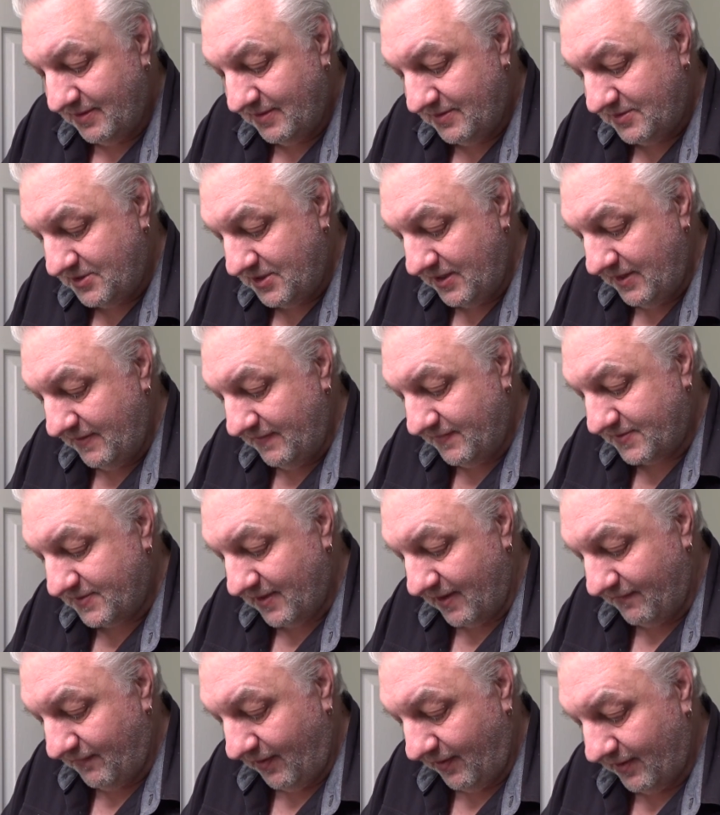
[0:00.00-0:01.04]
Jeeves
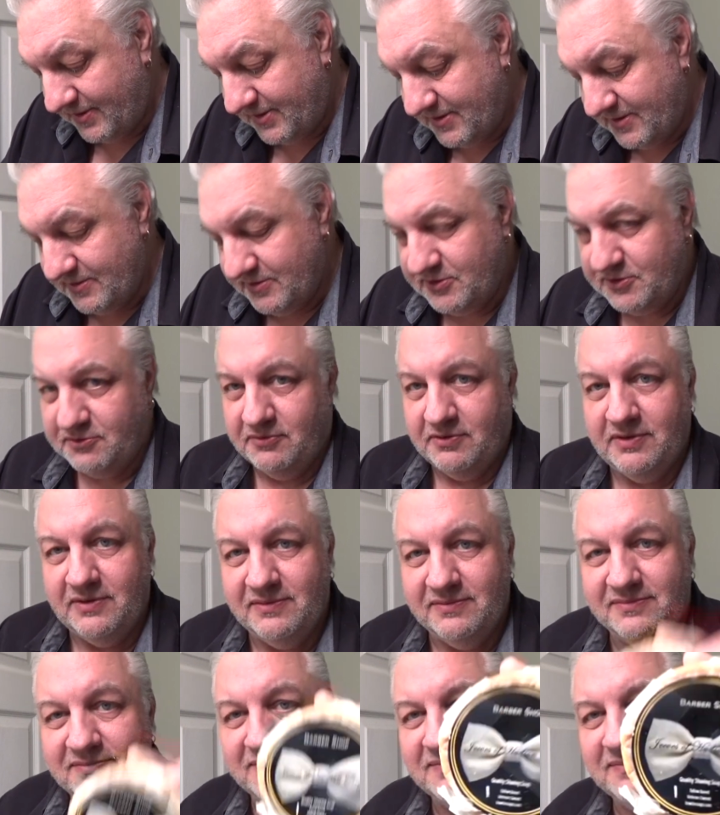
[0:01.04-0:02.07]
of Hudson
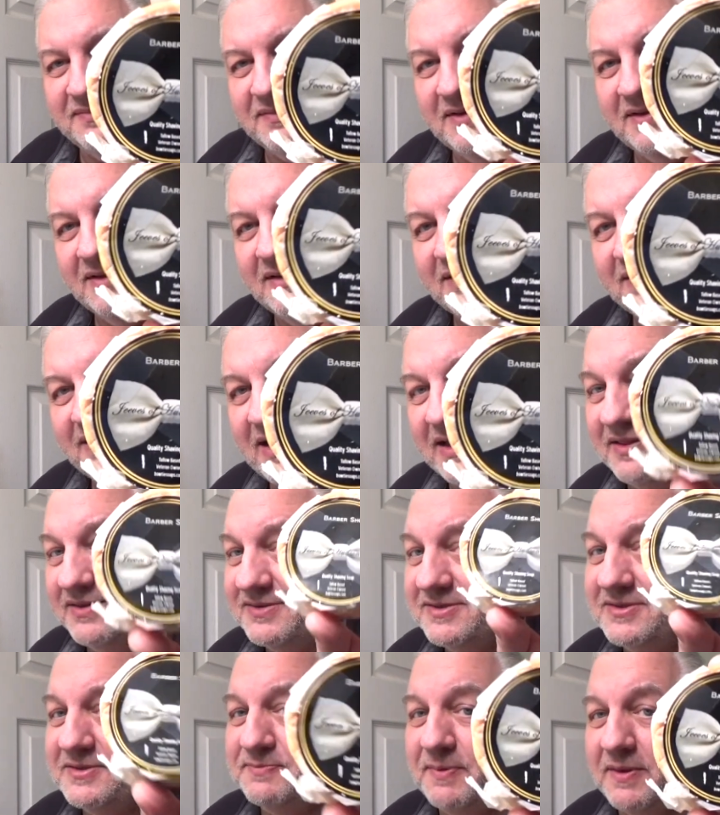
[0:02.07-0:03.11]
Street. Now,
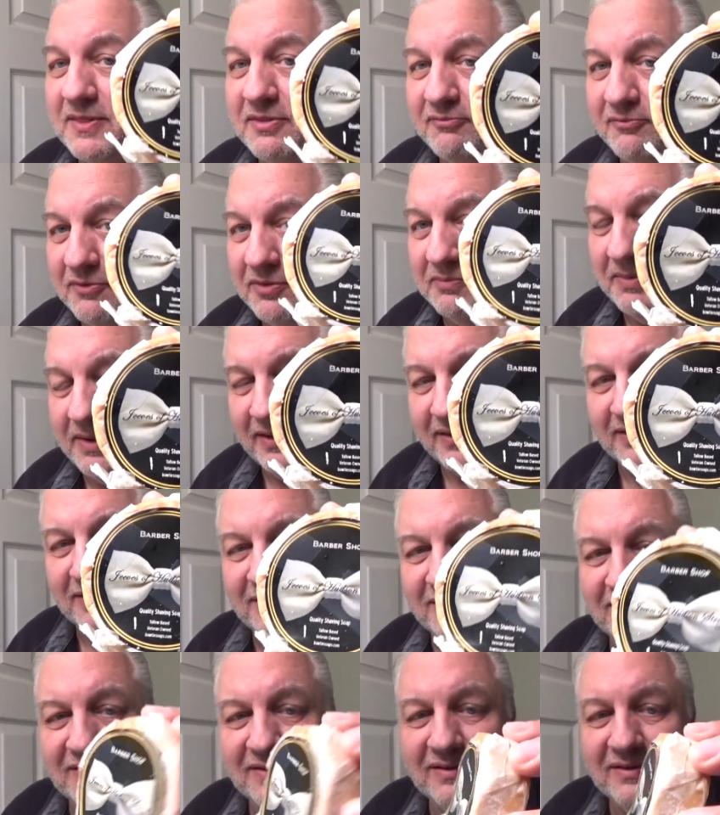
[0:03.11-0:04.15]
this has been through the
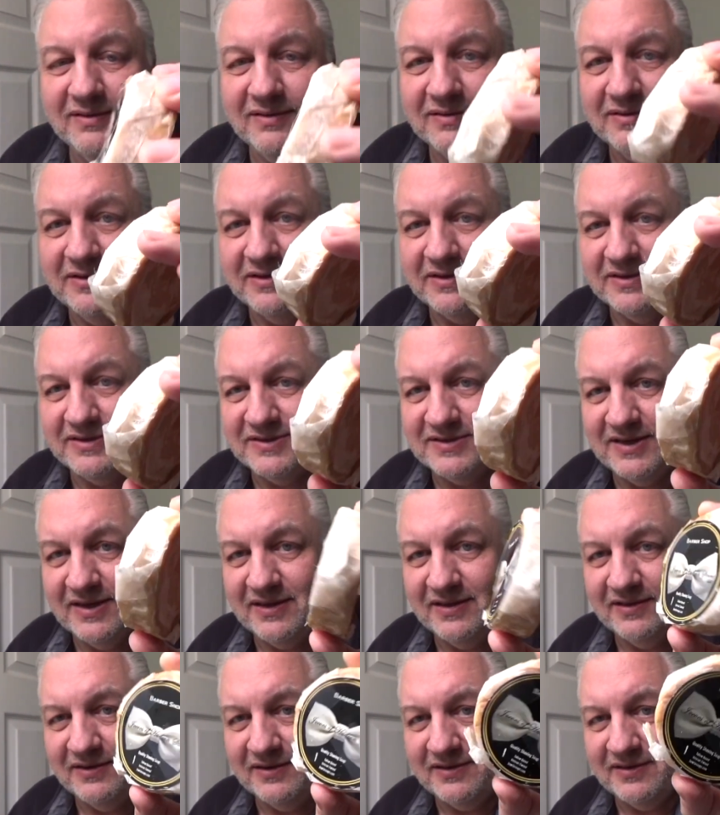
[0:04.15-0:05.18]
mill. You could
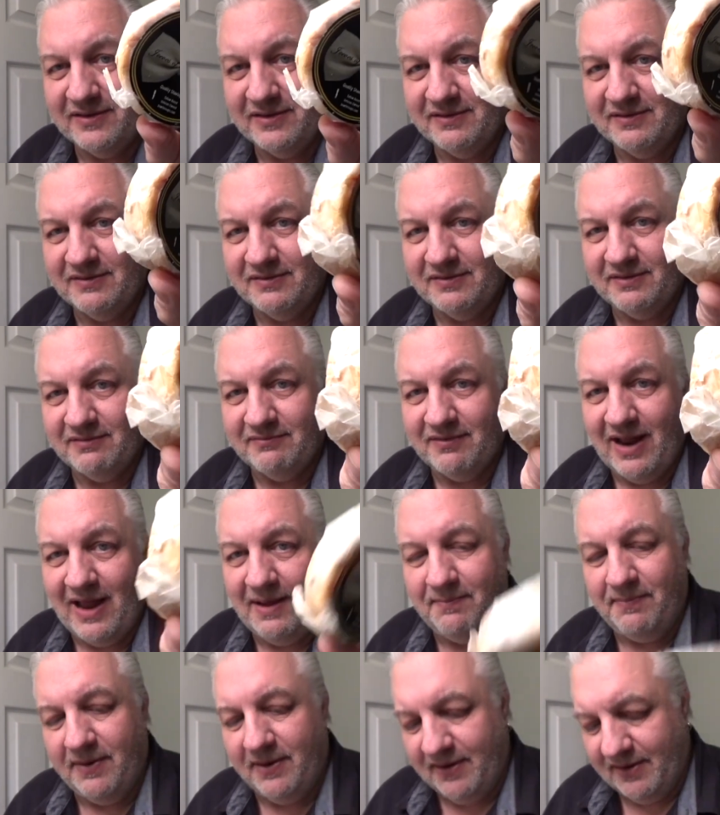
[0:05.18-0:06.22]
see, look at the
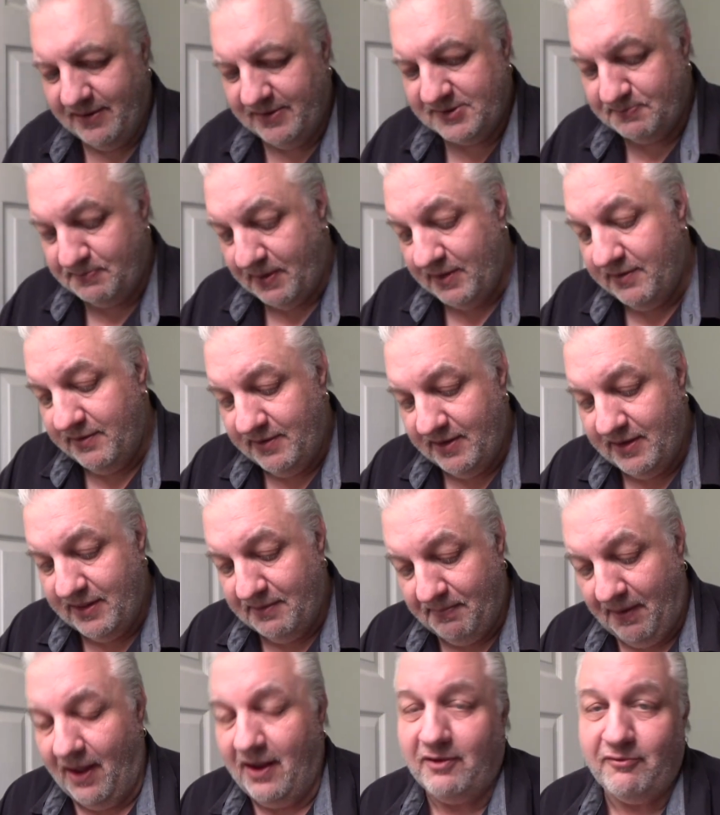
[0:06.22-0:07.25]
wrapping. It's been in
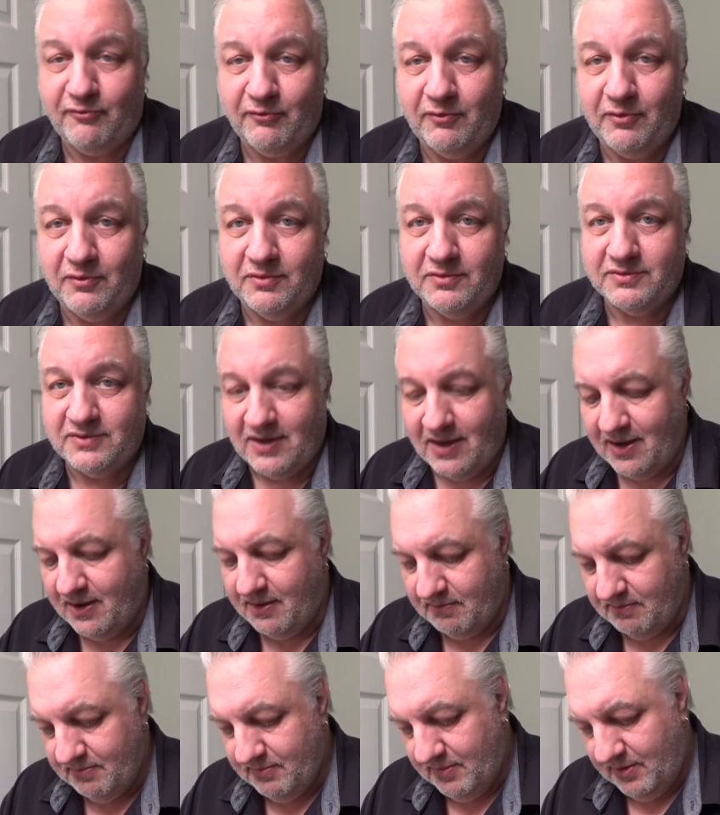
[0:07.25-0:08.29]
the box for a long
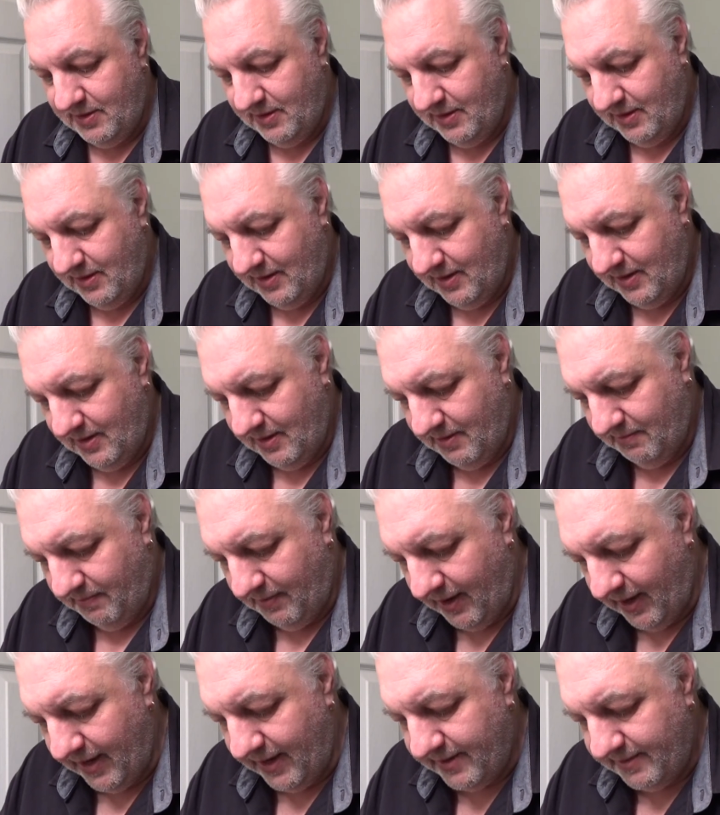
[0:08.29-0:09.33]
time.
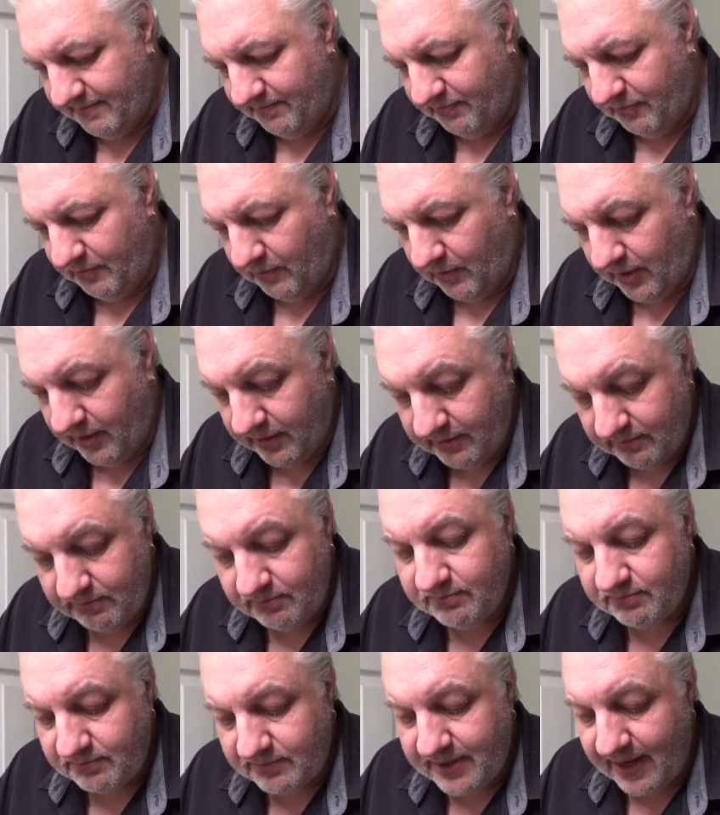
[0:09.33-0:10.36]
But what I
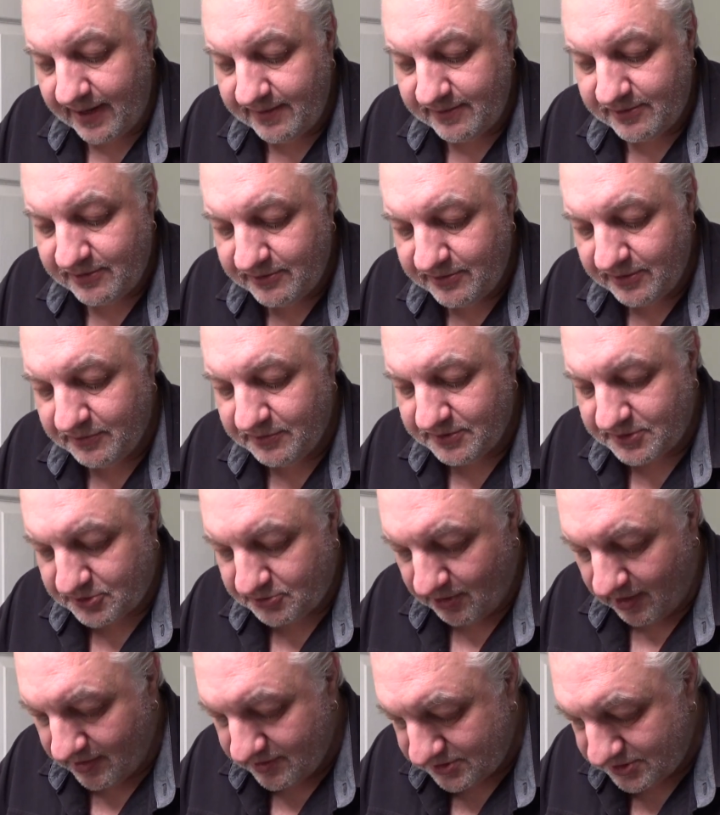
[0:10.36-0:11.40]
intend to do is
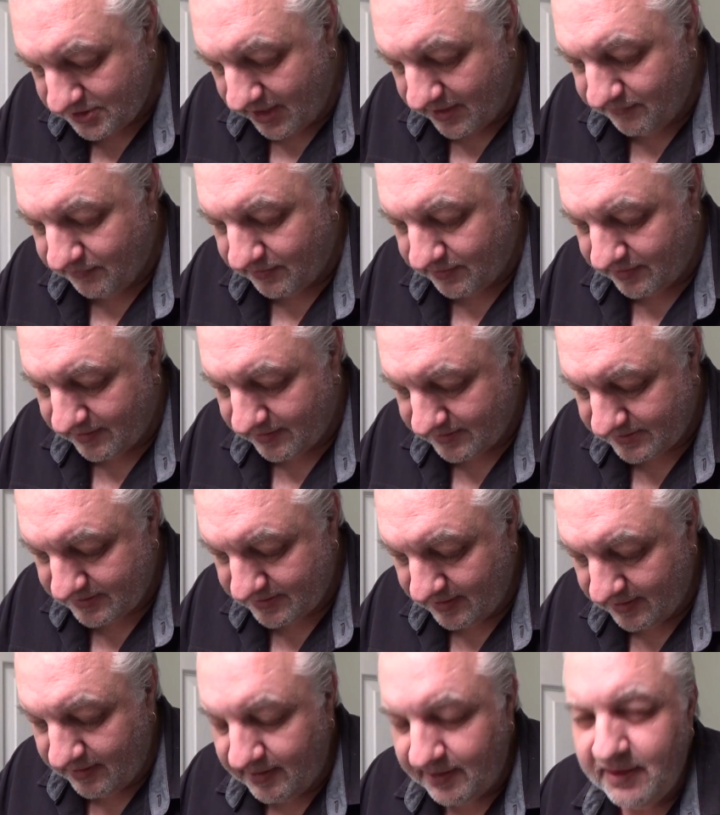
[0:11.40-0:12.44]
try to shave with this.
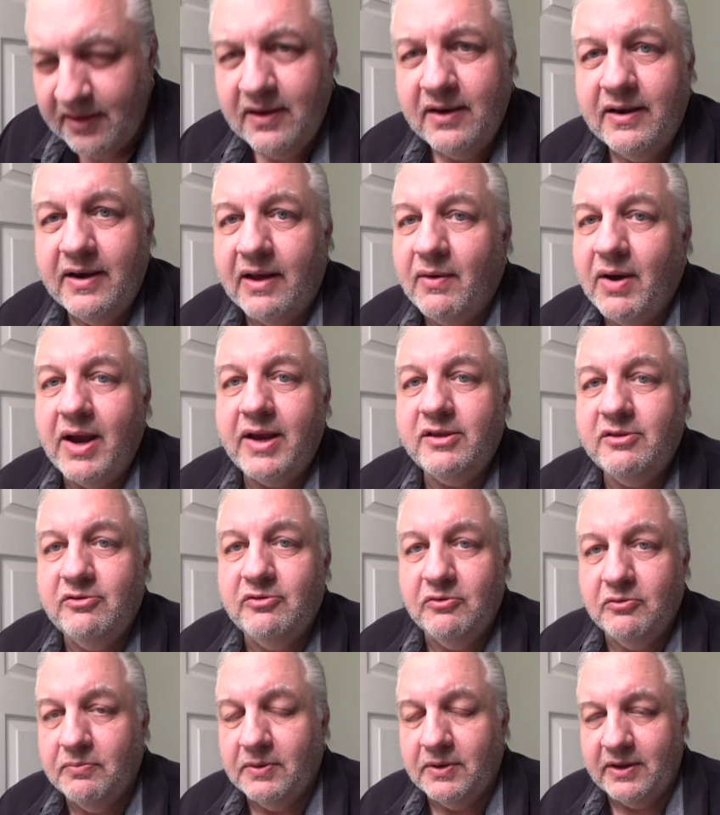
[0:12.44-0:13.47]
Now, I
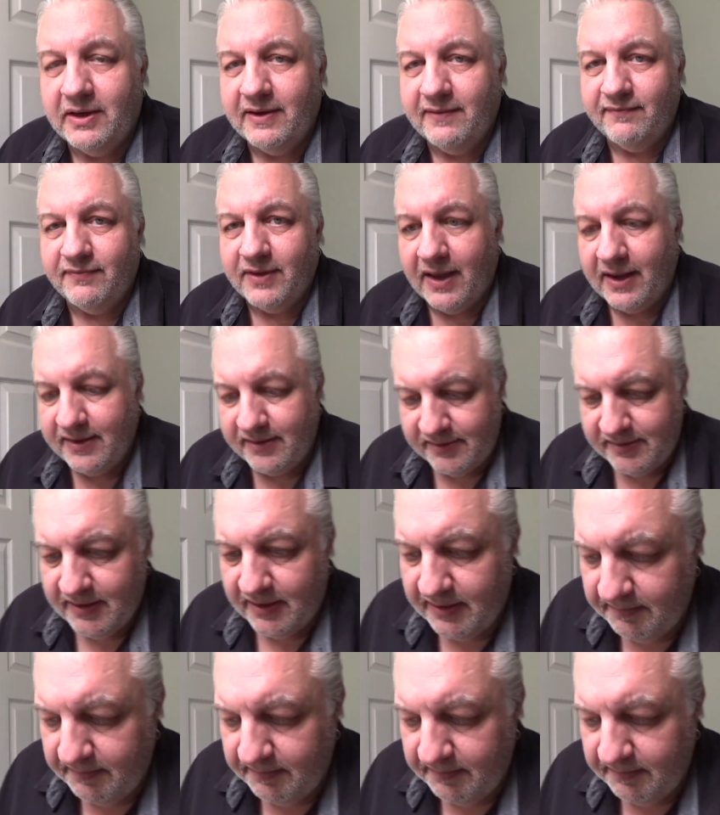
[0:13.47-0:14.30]
do believe that